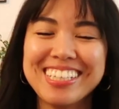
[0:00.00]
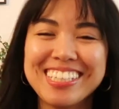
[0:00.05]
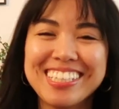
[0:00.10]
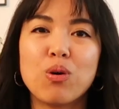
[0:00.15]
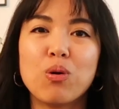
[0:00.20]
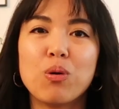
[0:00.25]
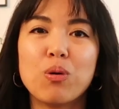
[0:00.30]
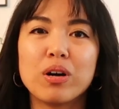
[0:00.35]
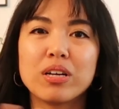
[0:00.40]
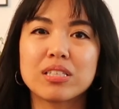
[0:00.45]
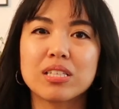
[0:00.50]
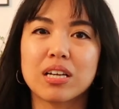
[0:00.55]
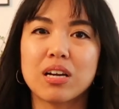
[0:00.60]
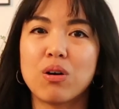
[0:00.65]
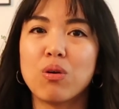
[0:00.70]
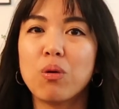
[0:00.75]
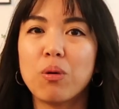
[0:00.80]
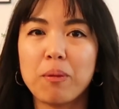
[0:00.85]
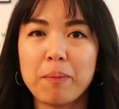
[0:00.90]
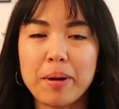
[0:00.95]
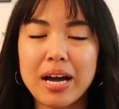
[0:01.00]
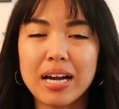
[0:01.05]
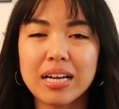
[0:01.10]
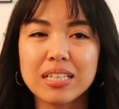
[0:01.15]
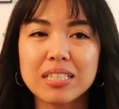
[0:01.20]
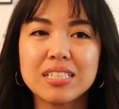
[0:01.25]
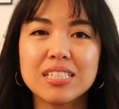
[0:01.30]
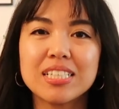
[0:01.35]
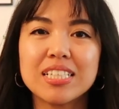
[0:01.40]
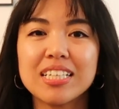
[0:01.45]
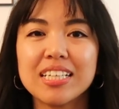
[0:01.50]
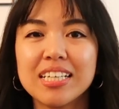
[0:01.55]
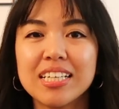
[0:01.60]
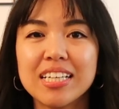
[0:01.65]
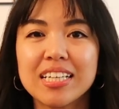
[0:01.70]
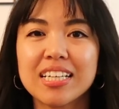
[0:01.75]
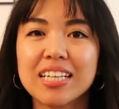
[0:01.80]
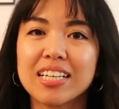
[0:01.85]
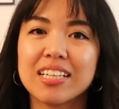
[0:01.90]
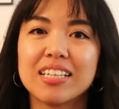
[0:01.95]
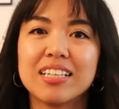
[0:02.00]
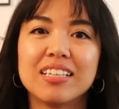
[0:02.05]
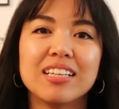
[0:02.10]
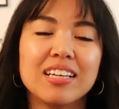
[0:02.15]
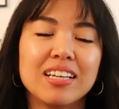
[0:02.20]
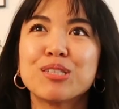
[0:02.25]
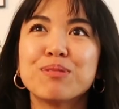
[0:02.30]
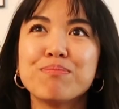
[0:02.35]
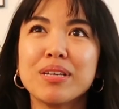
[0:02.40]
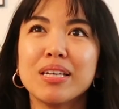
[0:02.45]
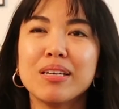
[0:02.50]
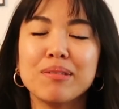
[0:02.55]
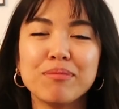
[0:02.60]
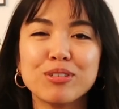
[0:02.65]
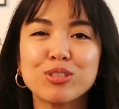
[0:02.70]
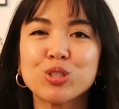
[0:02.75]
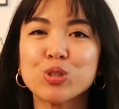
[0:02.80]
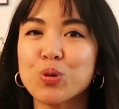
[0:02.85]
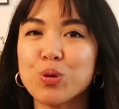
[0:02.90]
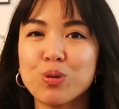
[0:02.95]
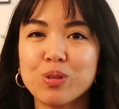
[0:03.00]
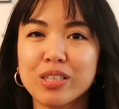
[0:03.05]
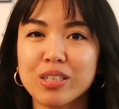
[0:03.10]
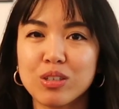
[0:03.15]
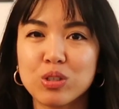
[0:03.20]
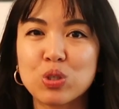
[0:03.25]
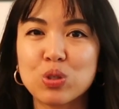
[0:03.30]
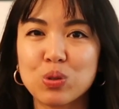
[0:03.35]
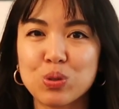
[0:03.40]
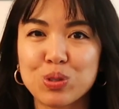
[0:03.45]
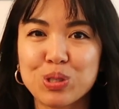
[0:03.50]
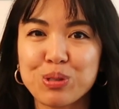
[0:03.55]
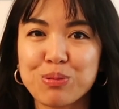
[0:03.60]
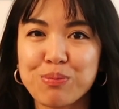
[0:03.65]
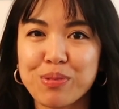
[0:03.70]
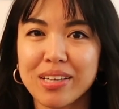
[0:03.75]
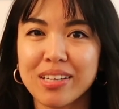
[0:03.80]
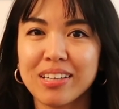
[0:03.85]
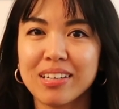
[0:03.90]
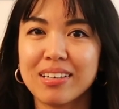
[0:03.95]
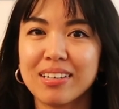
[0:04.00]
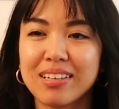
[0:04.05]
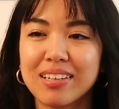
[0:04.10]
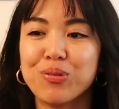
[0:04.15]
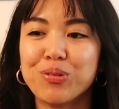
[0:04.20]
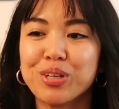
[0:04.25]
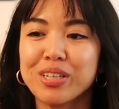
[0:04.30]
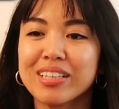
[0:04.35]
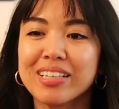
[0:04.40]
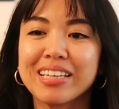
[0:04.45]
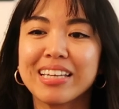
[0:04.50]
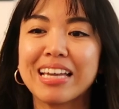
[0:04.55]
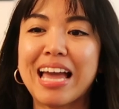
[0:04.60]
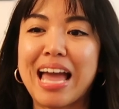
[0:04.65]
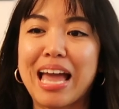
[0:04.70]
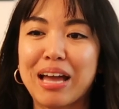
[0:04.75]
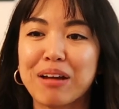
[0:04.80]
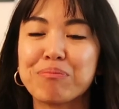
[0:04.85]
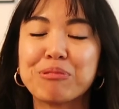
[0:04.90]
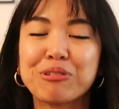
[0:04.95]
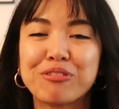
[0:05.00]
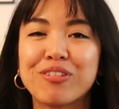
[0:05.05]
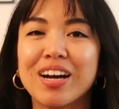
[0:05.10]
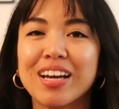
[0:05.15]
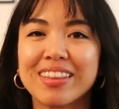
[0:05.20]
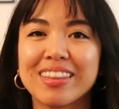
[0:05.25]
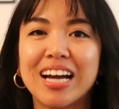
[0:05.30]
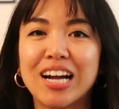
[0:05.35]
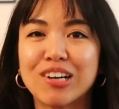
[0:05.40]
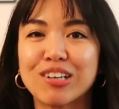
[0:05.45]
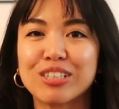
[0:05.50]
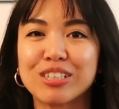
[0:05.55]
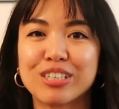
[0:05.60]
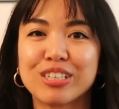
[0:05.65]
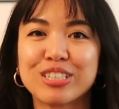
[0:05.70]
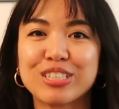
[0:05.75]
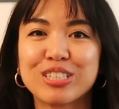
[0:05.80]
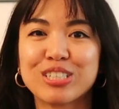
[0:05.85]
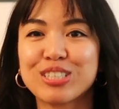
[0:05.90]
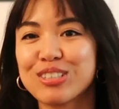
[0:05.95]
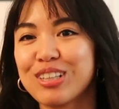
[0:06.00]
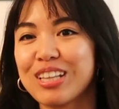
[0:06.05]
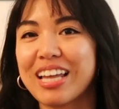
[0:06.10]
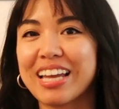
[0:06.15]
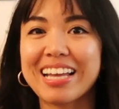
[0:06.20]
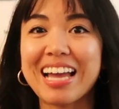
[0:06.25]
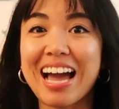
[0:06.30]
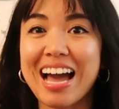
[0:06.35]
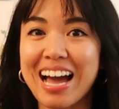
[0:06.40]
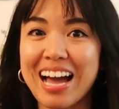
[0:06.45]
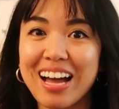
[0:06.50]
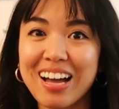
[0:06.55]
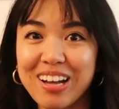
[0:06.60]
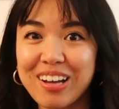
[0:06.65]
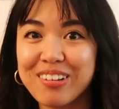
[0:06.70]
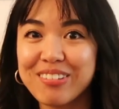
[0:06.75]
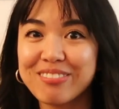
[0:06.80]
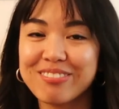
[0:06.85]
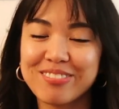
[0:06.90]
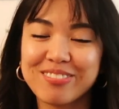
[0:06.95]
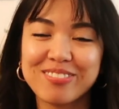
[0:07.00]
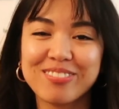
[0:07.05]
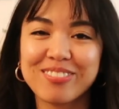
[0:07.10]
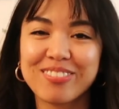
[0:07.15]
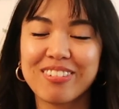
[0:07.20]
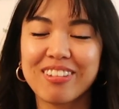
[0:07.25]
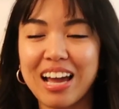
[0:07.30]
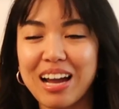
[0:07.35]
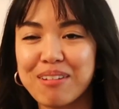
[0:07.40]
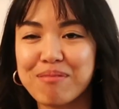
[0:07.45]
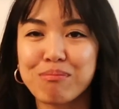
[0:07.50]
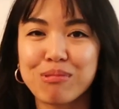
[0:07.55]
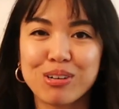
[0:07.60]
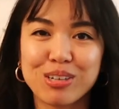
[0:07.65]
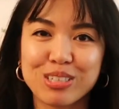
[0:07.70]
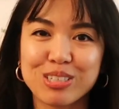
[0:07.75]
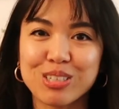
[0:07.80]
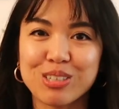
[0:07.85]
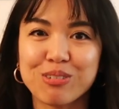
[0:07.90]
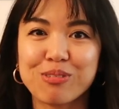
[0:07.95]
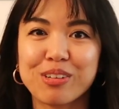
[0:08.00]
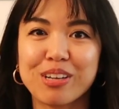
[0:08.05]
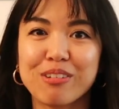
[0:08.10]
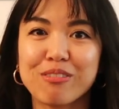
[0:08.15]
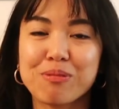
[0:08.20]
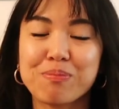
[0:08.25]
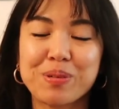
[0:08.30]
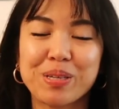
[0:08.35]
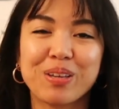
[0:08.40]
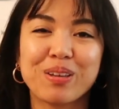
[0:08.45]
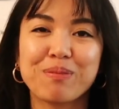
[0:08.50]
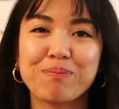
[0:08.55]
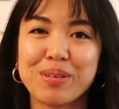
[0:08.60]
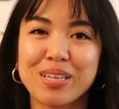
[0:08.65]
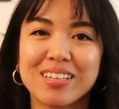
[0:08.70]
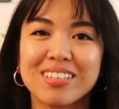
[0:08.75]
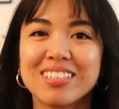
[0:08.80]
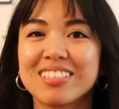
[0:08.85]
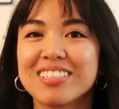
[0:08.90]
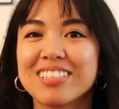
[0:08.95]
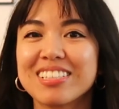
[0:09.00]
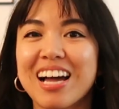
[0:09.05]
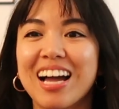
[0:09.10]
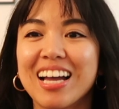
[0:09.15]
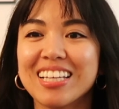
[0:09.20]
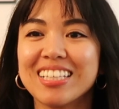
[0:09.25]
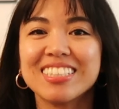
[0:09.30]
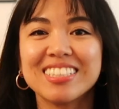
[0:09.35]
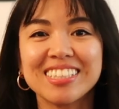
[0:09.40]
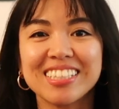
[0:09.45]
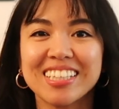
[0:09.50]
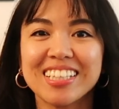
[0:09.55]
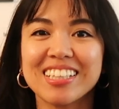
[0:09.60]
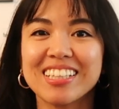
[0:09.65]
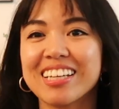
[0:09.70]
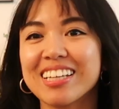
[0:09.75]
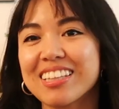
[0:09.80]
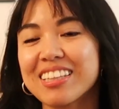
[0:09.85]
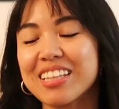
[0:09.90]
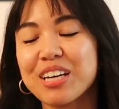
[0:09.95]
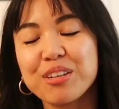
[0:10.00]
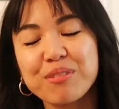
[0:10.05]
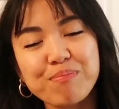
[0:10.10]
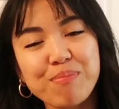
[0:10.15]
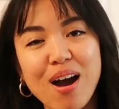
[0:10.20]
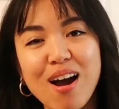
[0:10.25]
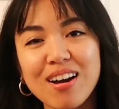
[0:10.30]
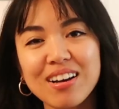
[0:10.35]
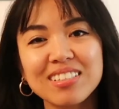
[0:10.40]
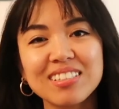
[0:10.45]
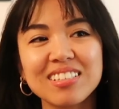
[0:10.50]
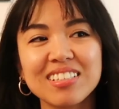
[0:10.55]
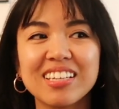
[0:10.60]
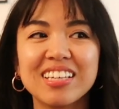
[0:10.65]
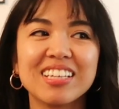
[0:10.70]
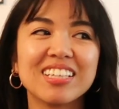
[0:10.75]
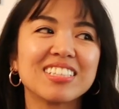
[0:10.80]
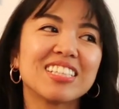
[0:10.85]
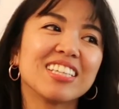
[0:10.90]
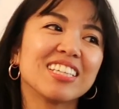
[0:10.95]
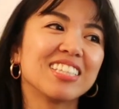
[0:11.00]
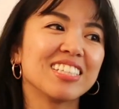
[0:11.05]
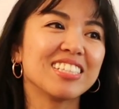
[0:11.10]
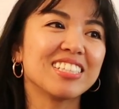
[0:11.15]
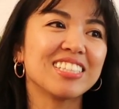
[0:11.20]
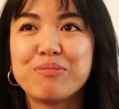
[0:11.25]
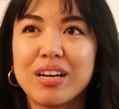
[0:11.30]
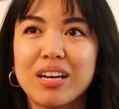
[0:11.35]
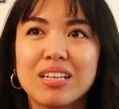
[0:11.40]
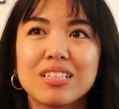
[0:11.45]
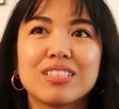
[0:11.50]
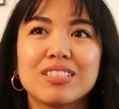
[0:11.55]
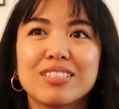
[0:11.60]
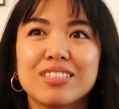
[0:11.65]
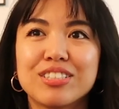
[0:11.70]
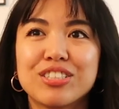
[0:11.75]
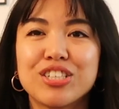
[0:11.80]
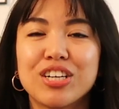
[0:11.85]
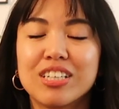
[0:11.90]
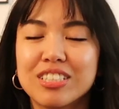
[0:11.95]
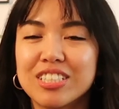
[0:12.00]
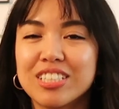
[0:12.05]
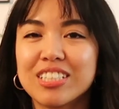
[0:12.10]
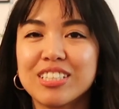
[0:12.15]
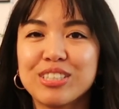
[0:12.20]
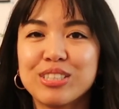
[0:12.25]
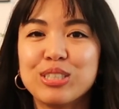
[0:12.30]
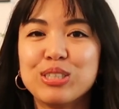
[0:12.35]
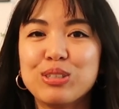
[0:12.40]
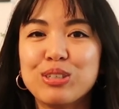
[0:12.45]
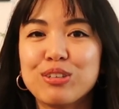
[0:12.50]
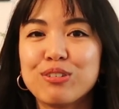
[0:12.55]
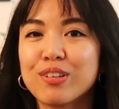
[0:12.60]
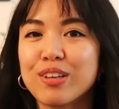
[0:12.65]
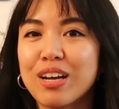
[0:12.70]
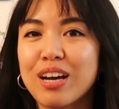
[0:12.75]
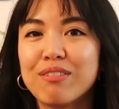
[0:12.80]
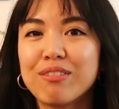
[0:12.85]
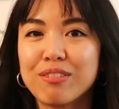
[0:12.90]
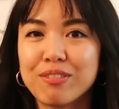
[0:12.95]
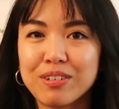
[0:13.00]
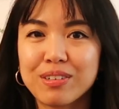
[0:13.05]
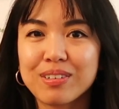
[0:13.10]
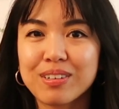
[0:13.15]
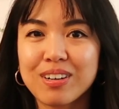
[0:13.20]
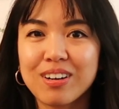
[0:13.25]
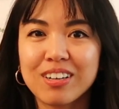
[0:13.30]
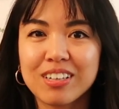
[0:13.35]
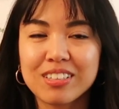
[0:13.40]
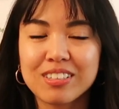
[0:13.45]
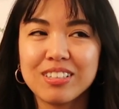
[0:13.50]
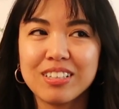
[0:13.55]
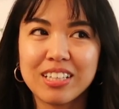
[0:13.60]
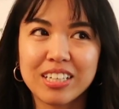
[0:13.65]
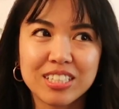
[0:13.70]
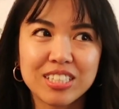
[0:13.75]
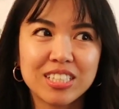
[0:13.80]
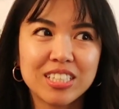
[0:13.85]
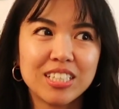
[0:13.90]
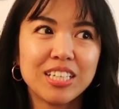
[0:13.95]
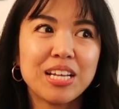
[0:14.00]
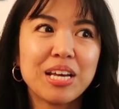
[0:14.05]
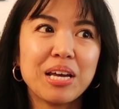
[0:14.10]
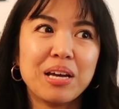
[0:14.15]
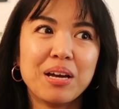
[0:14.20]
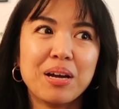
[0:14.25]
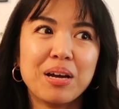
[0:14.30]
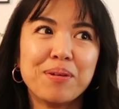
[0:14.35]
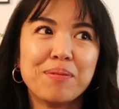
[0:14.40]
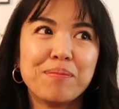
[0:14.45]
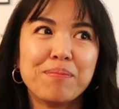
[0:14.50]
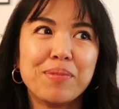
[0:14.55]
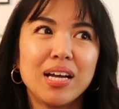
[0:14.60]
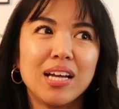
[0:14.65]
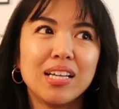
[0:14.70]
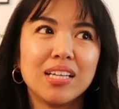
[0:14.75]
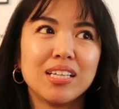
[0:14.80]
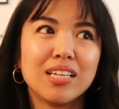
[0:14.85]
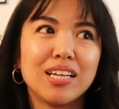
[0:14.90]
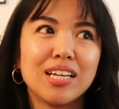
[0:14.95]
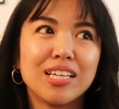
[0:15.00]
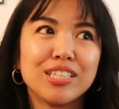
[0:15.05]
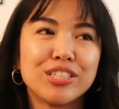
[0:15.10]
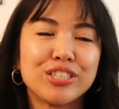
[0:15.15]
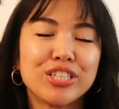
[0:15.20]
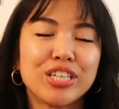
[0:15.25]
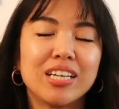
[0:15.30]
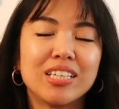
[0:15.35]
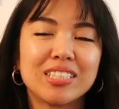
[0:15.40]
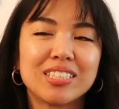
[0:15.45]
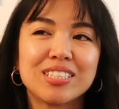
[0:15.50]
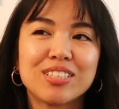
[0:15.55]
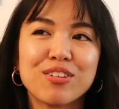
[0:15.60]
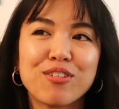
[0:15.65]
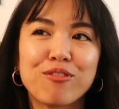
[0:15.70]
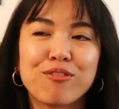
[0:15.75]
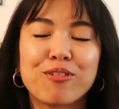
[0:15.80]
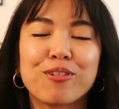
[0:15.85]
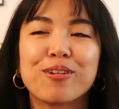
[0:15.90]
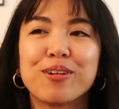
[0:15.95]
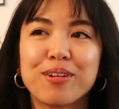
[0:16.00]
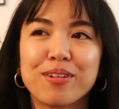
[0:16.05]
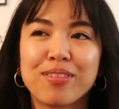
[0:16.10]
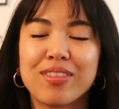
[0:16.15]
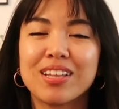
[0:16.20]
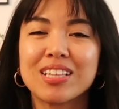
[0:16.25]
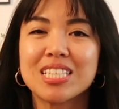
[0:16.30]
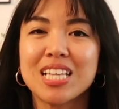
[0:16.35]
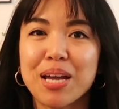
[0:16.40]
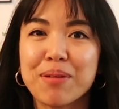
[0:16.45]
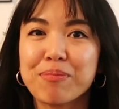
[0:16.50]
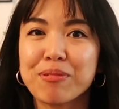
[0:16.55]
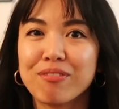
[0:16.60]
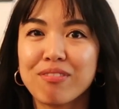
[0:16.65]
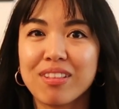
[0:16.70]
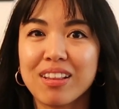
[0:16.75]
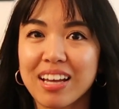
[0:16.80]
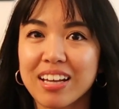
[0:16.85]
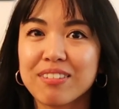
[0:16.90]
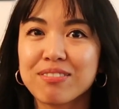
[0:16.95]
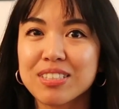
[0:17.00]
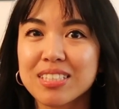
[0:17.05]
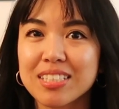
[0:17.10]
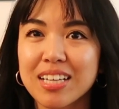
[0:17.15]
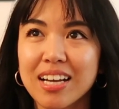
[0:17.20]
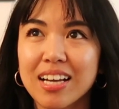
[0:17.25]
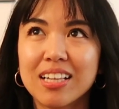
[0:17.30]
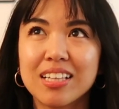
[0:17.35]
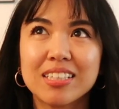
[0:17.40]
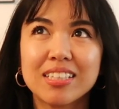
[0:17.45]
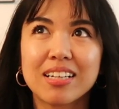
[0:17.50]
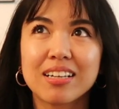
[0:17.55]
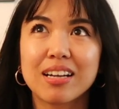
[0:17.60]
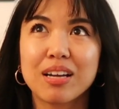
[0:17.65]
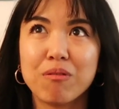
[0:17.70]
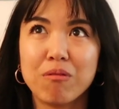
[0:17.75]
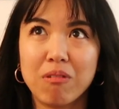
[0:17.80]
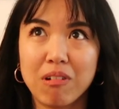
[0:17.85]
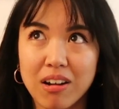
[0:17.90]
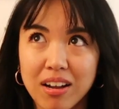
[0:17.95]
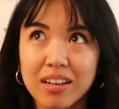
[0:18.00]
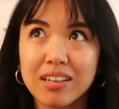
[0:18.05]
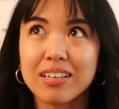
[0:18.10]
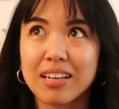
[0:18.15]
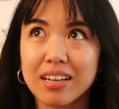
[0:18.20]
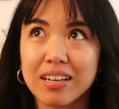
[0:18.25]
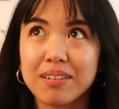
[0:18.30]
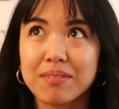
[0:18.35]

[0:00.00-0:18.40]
whole, it's like a whole packaging, and just me scrolling on social media really amplified that urge to like have that merch or whatever be because I see like the unboxings, and I'm not judging you if you have a photo card collection, but just for the type of lifestyle that I want